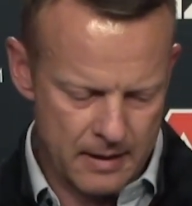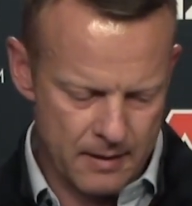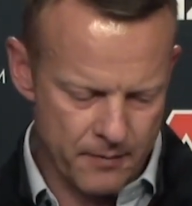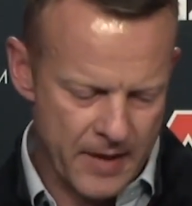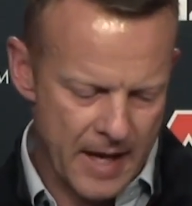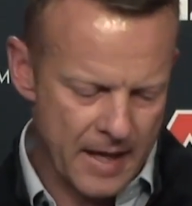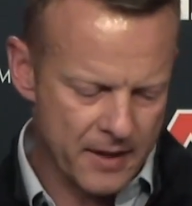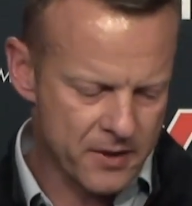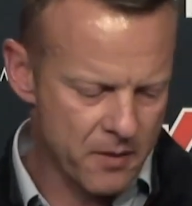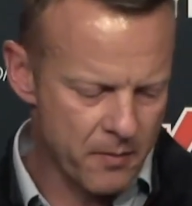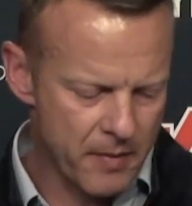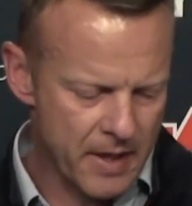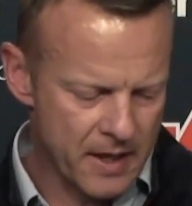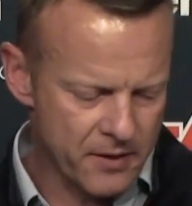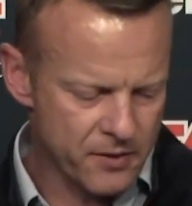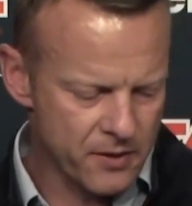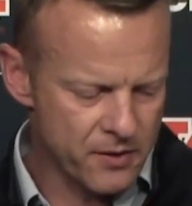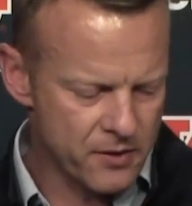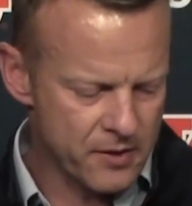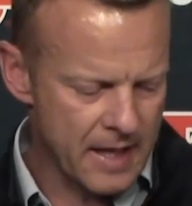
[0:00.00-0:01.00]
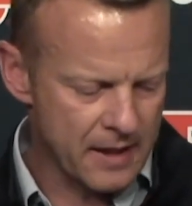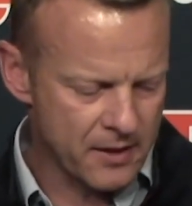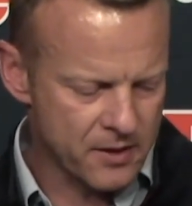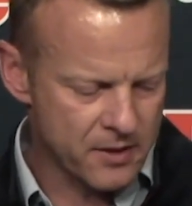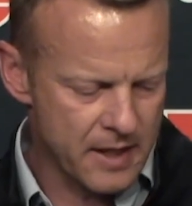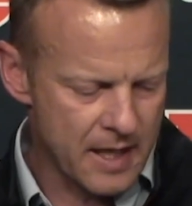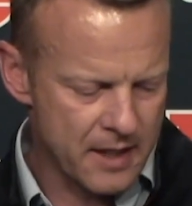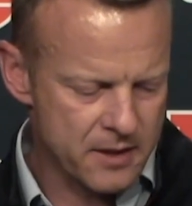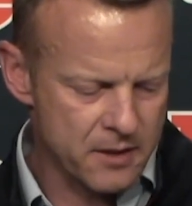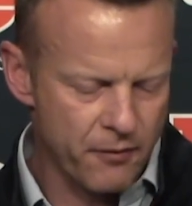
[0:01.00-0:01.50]
that's the message. That's
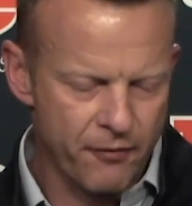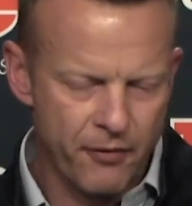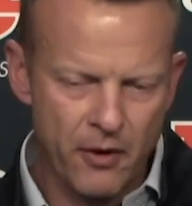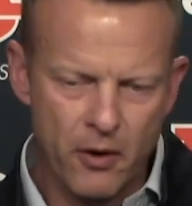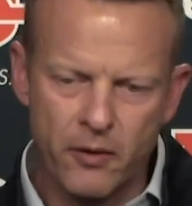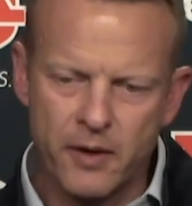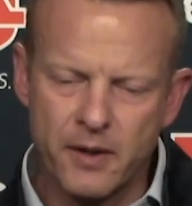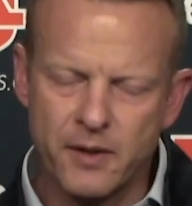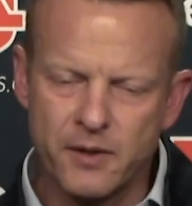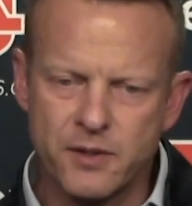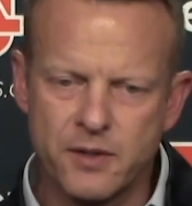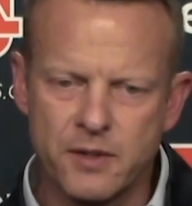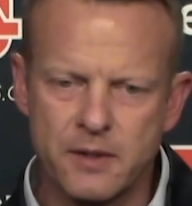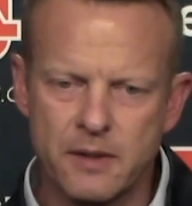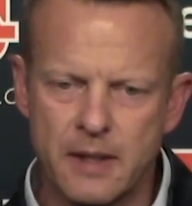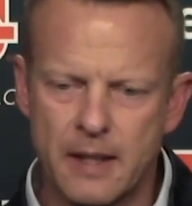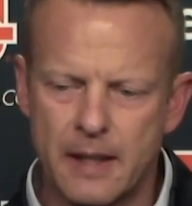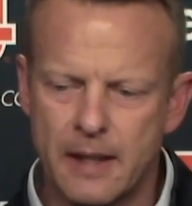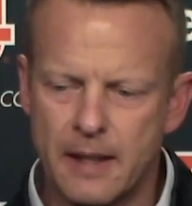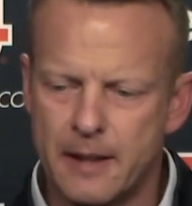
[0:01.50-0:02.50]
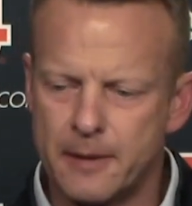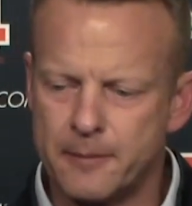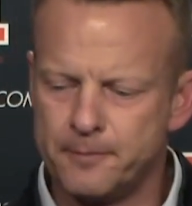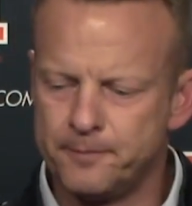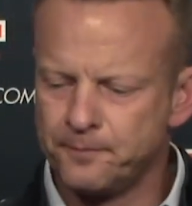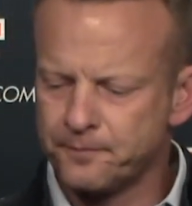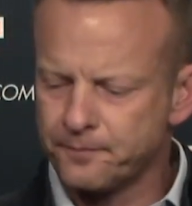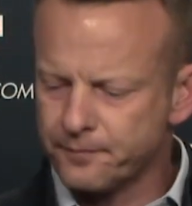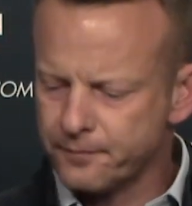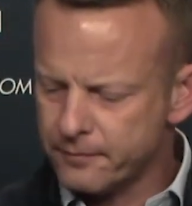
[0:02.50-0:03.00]
the focus,
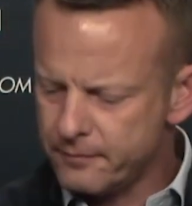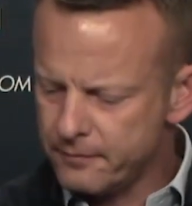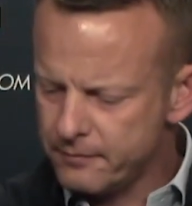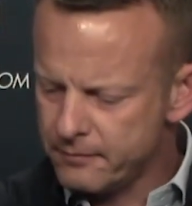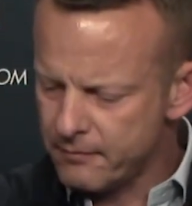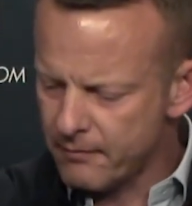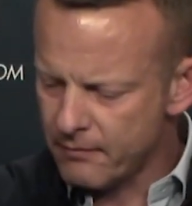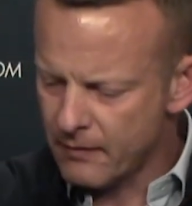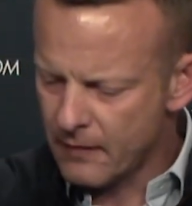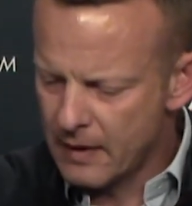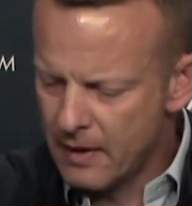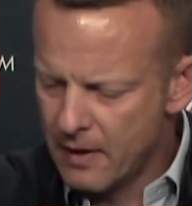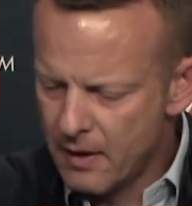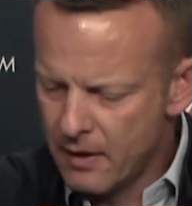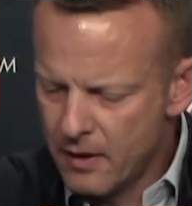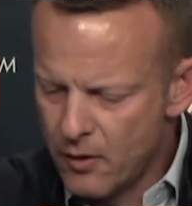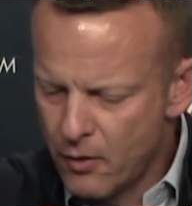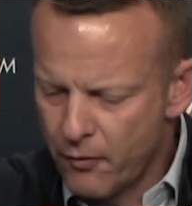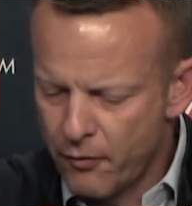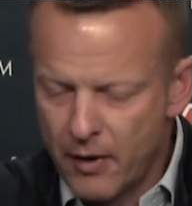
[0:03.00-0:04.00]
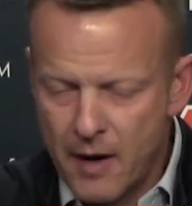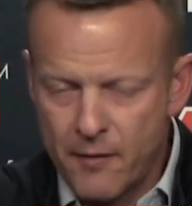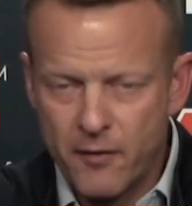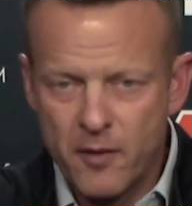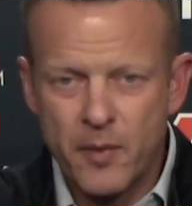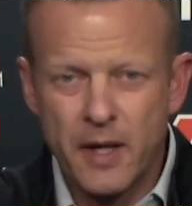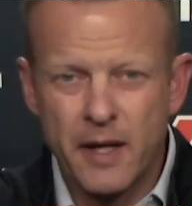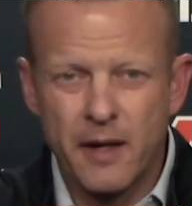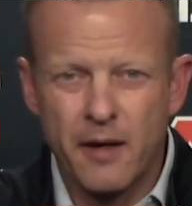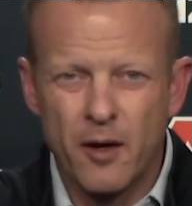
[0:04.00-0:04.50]
you know, for
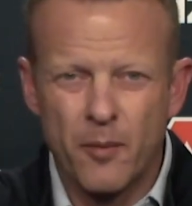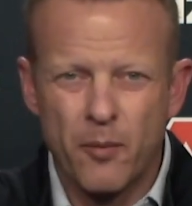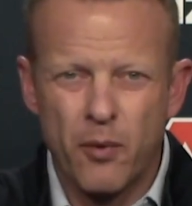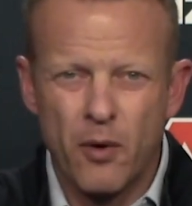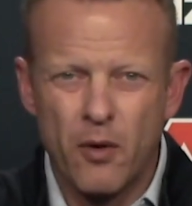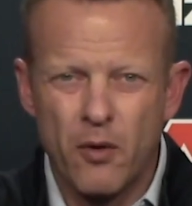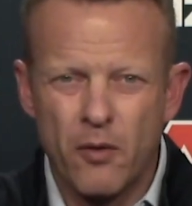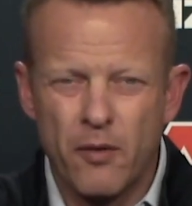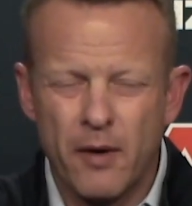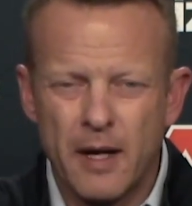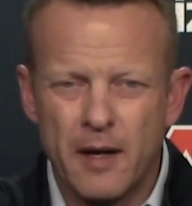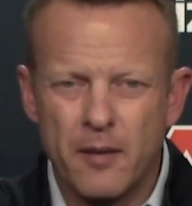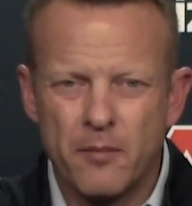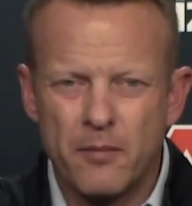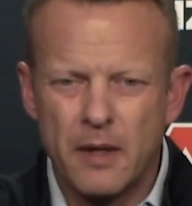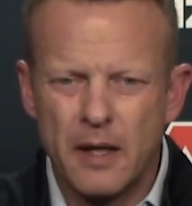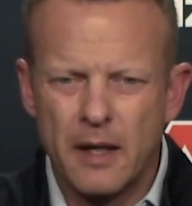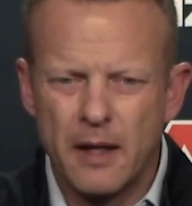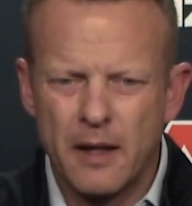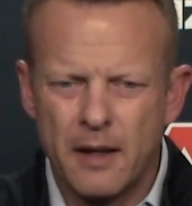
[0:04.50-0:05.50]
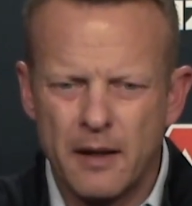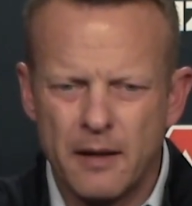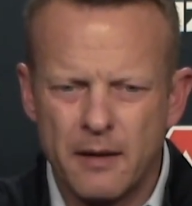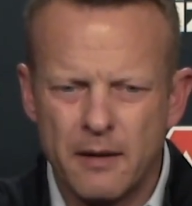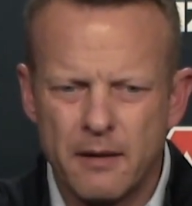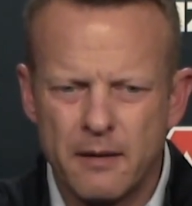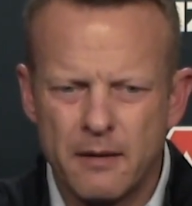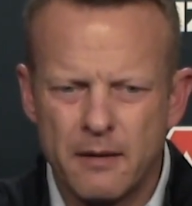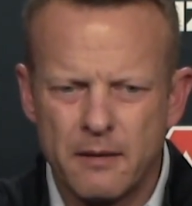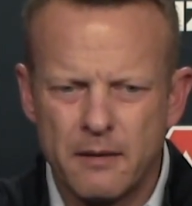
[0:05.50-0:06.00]
everybody in our program, and,
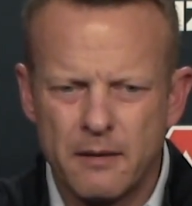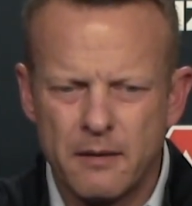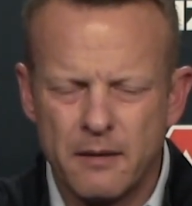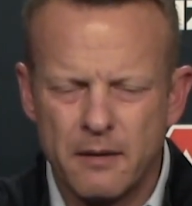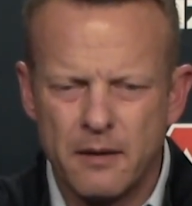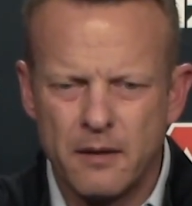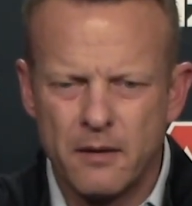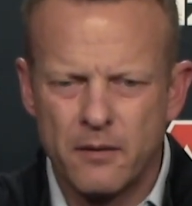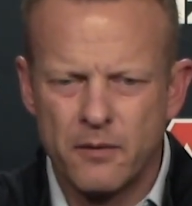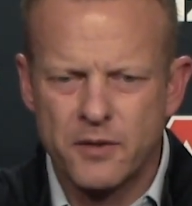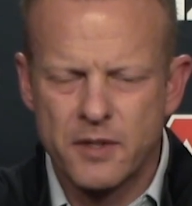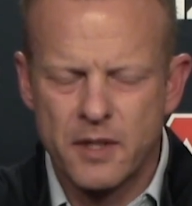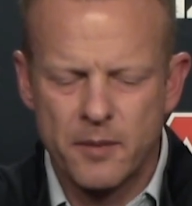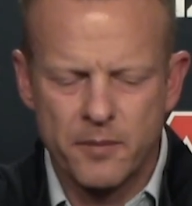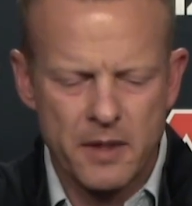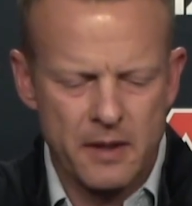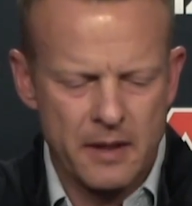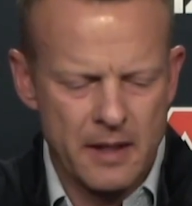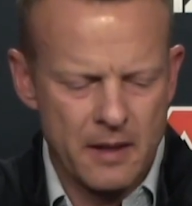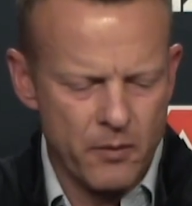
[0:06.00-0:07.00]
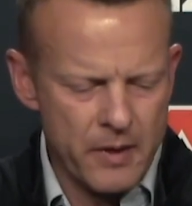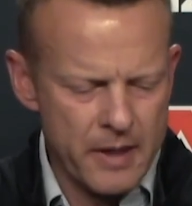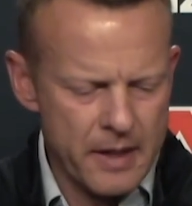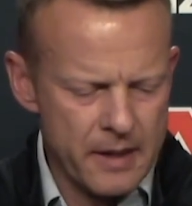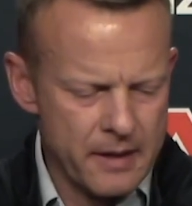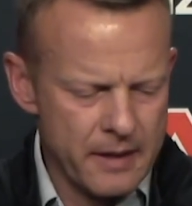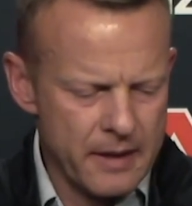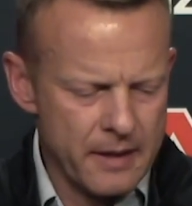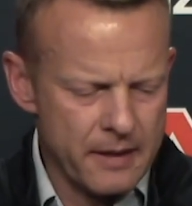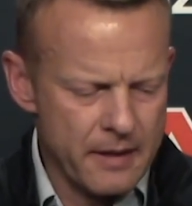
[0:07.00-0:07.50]
you know, something that we need
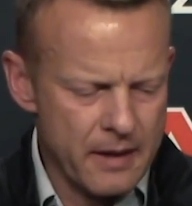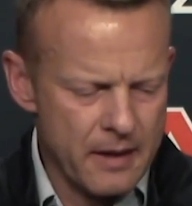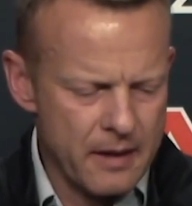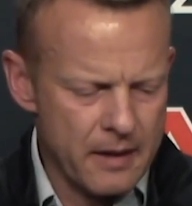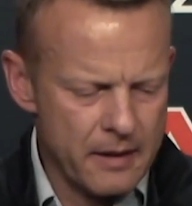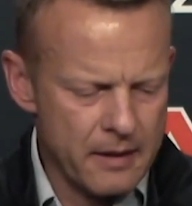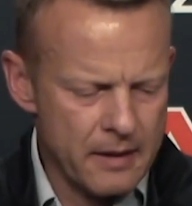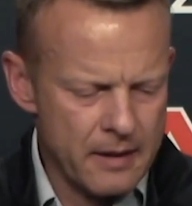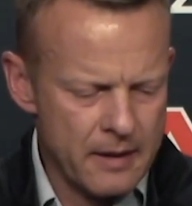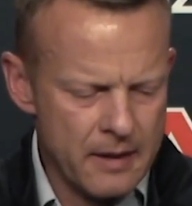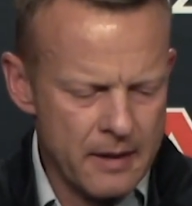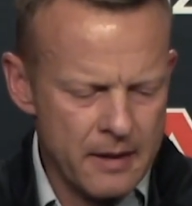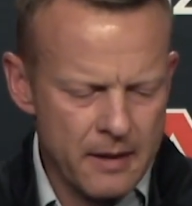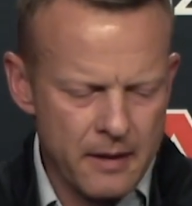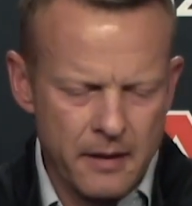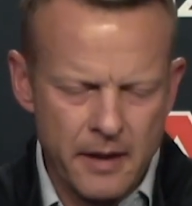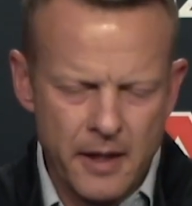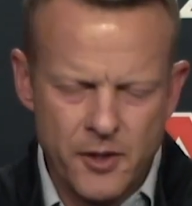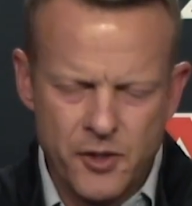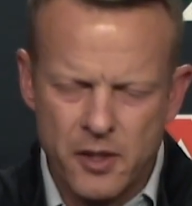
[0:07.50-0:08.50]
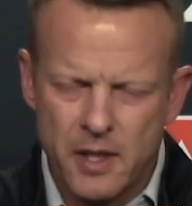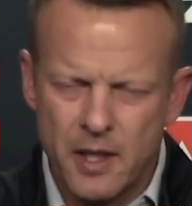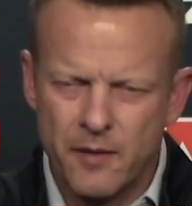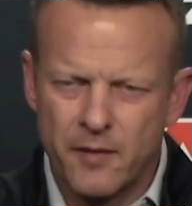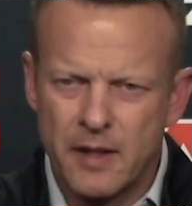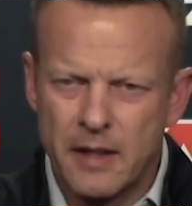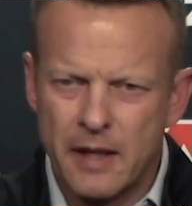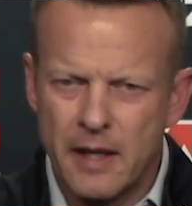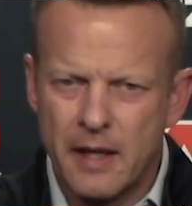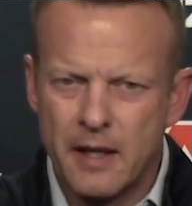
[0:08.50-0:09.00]
to get done each and every
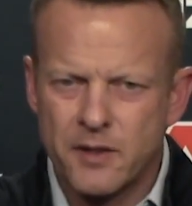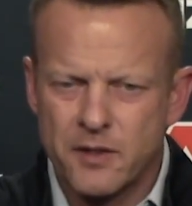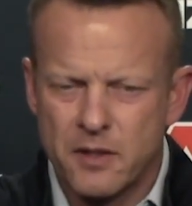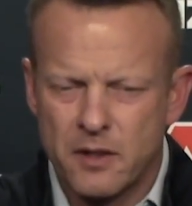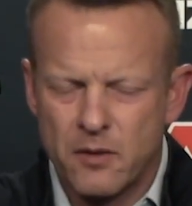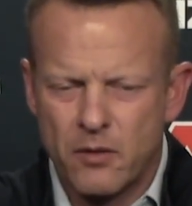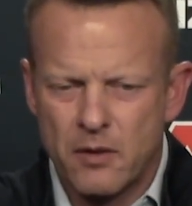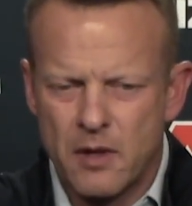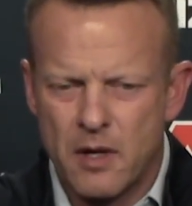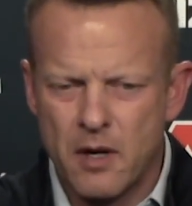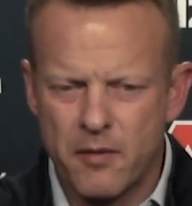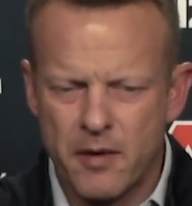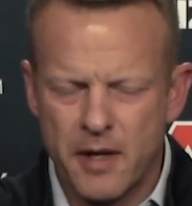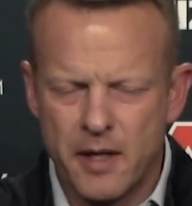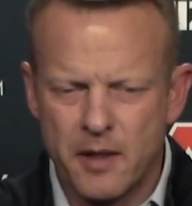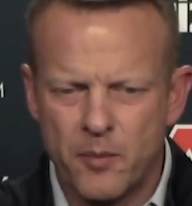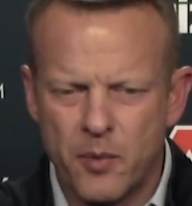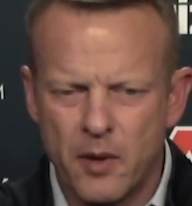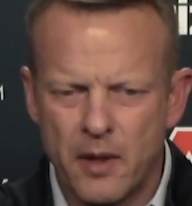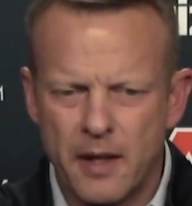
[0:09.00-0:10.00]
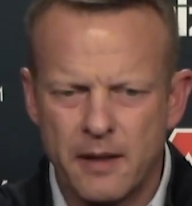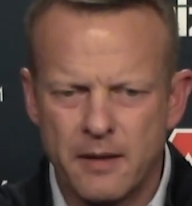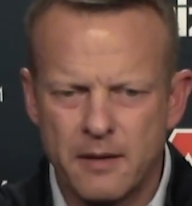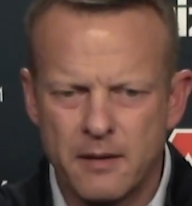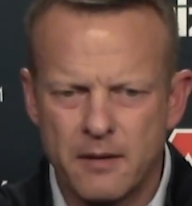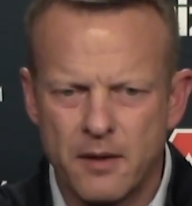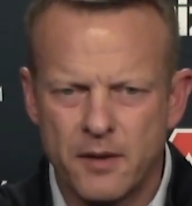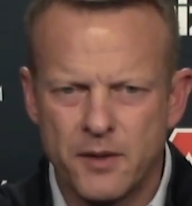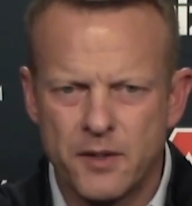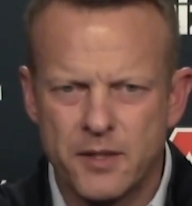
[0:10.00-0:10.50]
day so that we're all ready to play
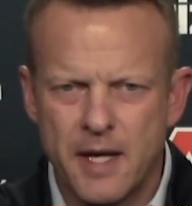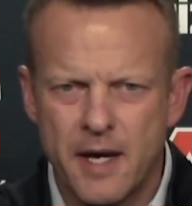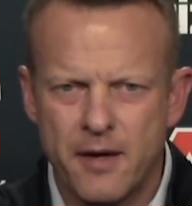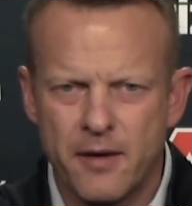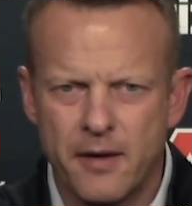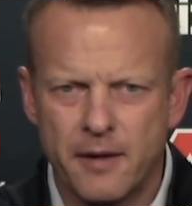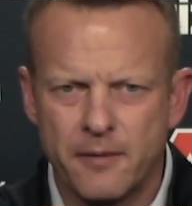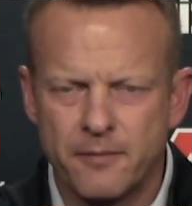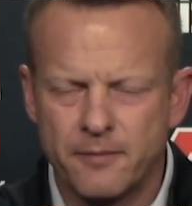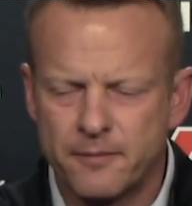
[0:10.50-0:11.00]
on Saturday.